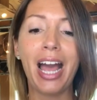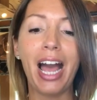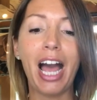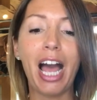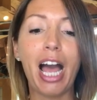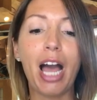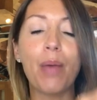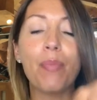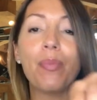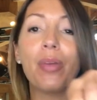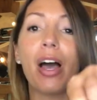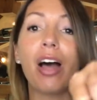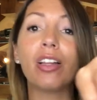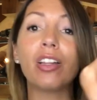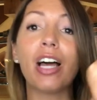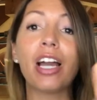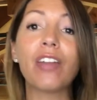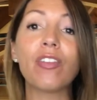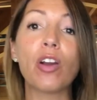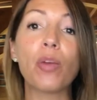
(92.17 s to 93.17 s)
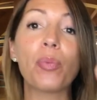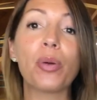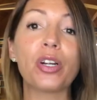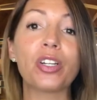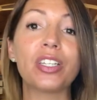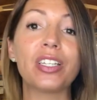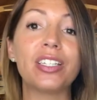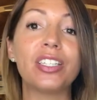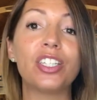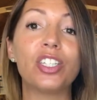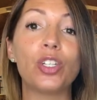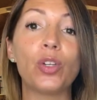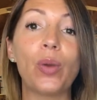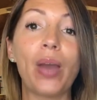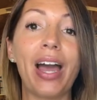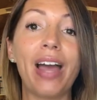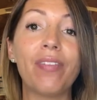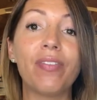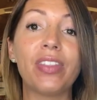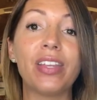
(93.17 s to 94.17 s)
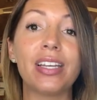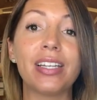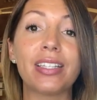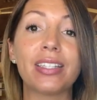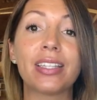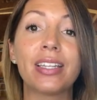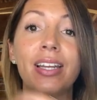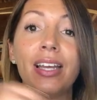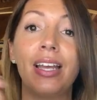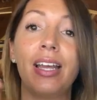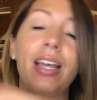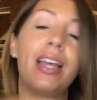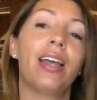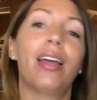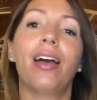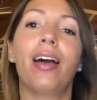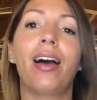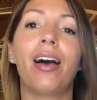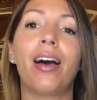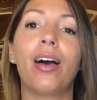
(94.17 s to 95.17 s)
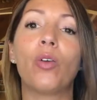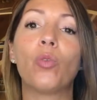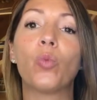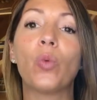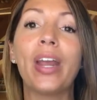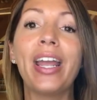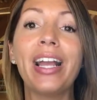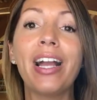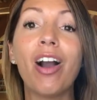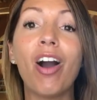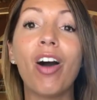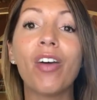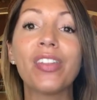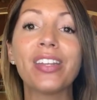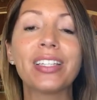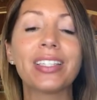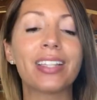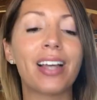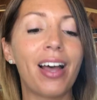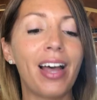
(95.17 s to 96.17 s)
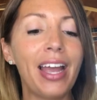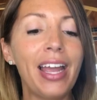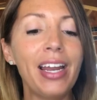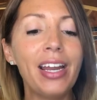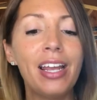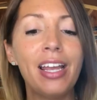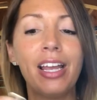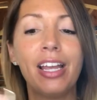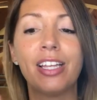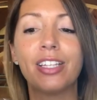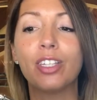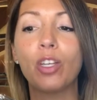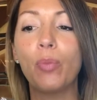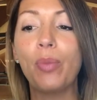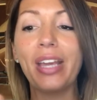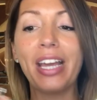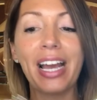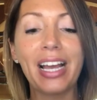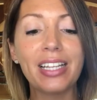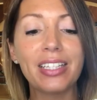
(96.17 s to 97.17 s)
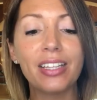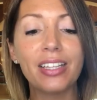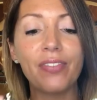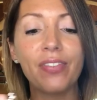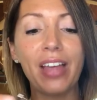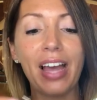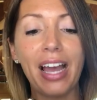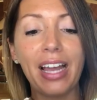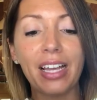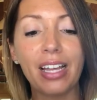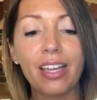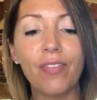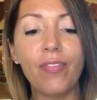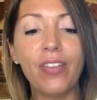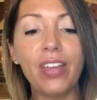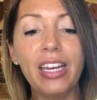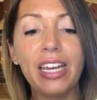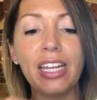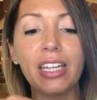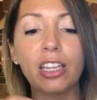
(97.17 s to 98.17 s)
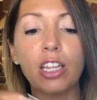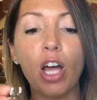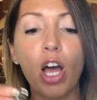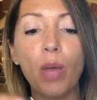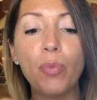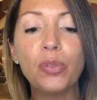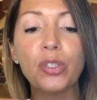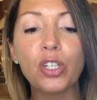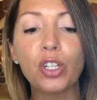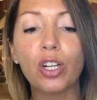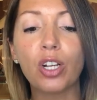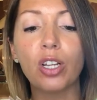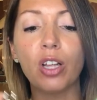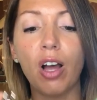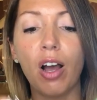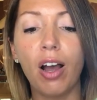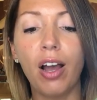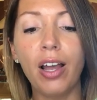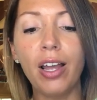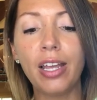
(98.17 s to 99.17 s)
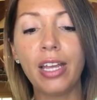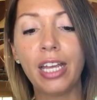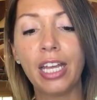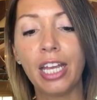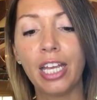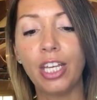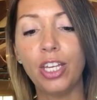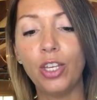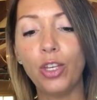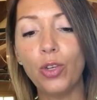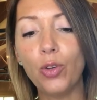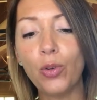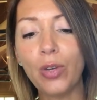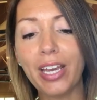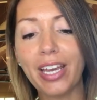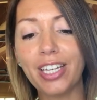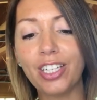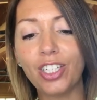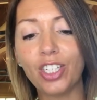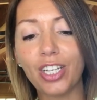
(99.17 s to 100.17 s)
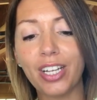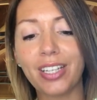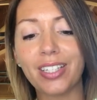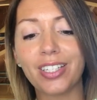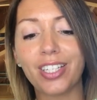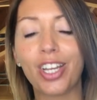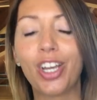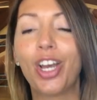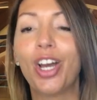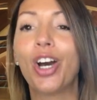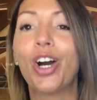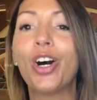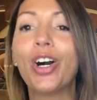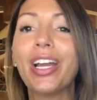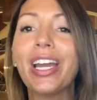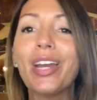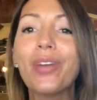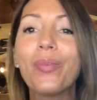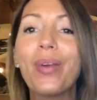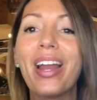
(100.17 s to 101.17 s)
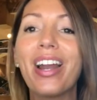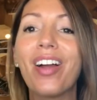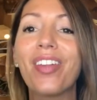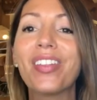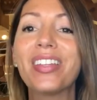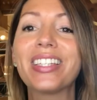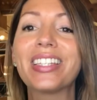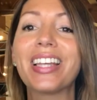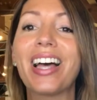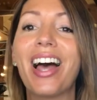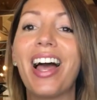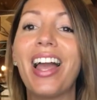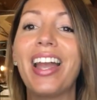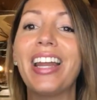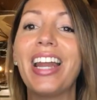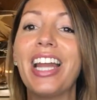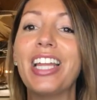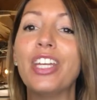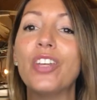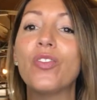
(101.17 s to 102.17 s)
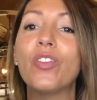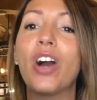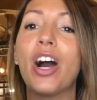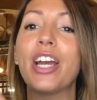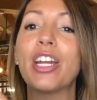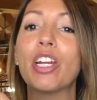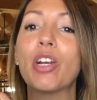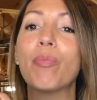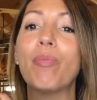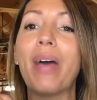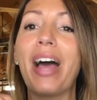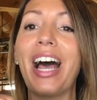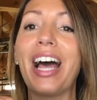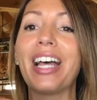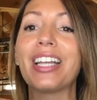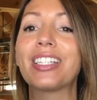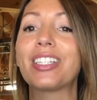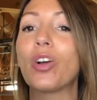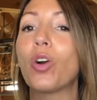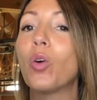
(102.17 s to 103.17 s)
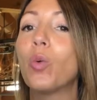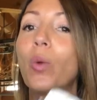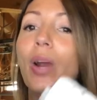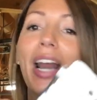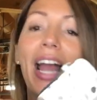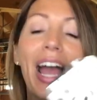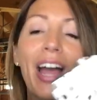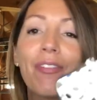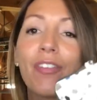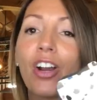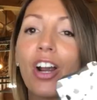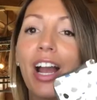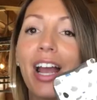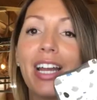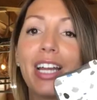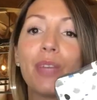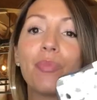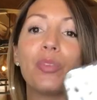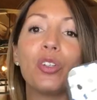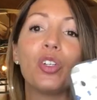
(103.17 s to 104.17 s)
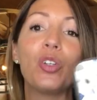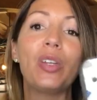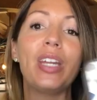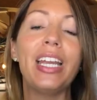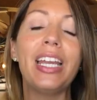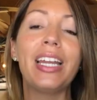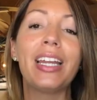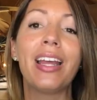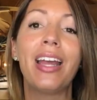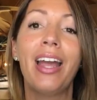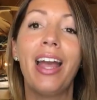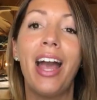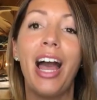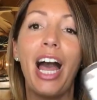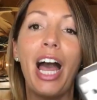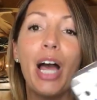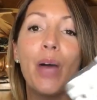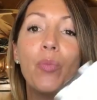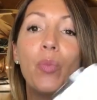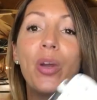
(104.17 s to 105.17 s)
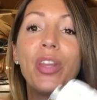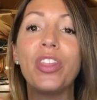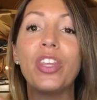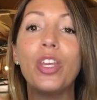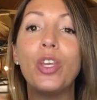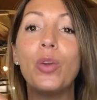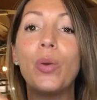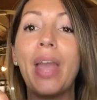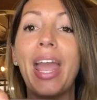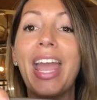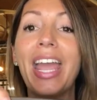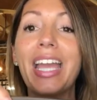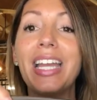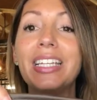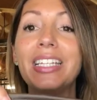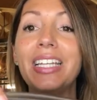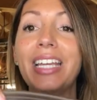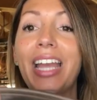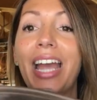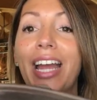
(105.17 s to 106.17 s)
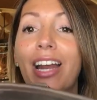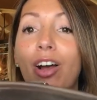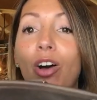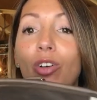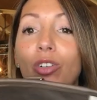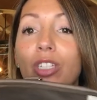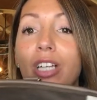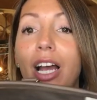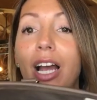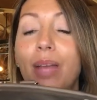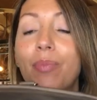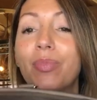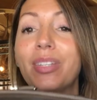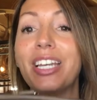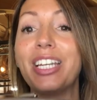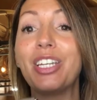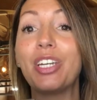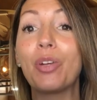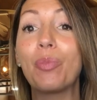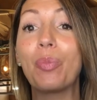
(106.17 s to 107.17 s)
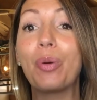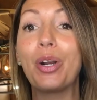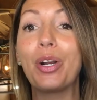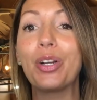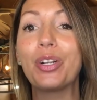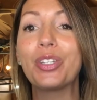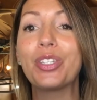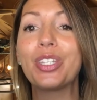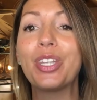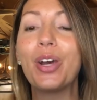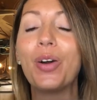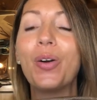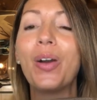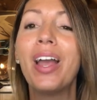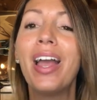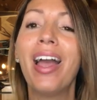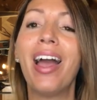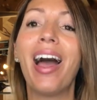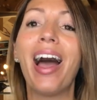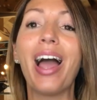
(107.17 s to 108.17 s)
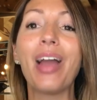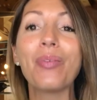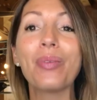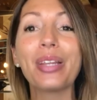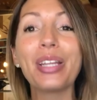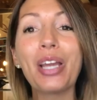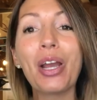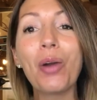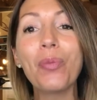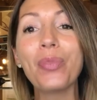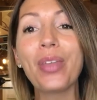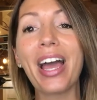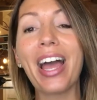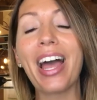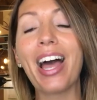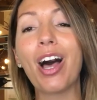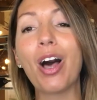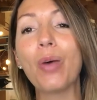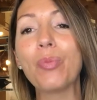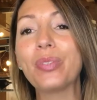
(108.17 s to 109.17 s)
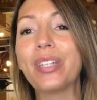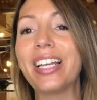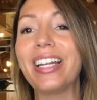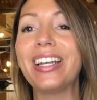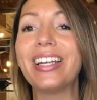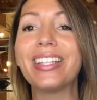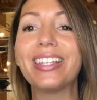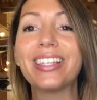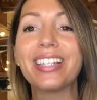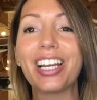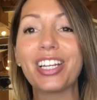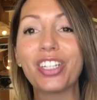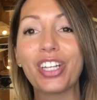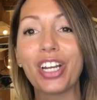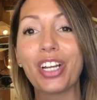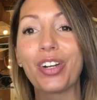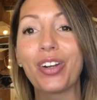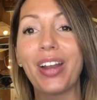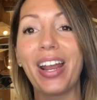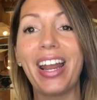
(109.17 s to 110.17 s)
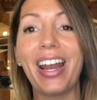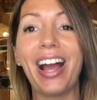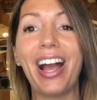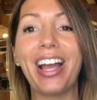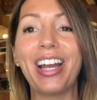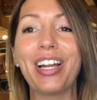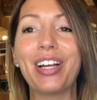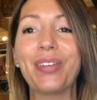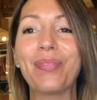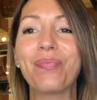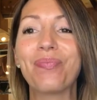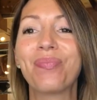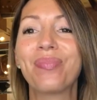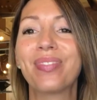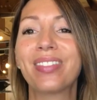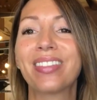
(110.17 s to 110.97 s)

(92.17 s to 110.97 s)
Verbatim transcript: Um, a lot of our purses do have this uh, ring on the side. So because of that convenient lobster claw, you can just hook it right on the side and you've got your mask or whatever items you need um, with you handy at all times in your purse. So I really hope that helps. It is such a great item.